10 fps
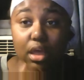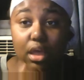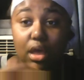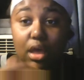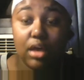
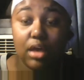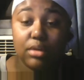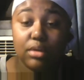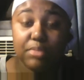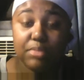
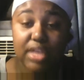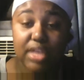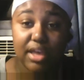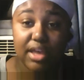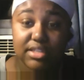But
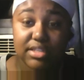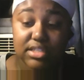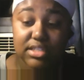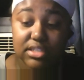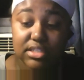yeah,
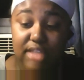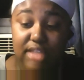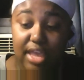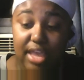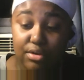
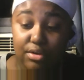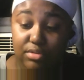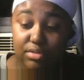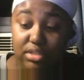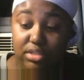
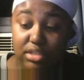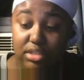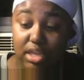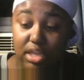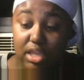nails,
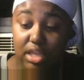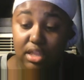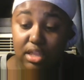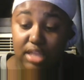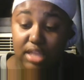skin,
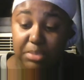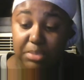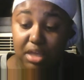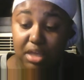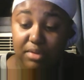that's been
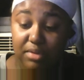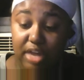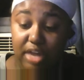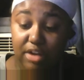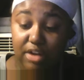covered.
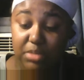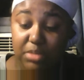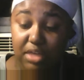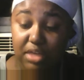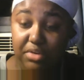Hair has been
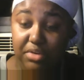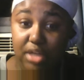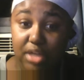covered.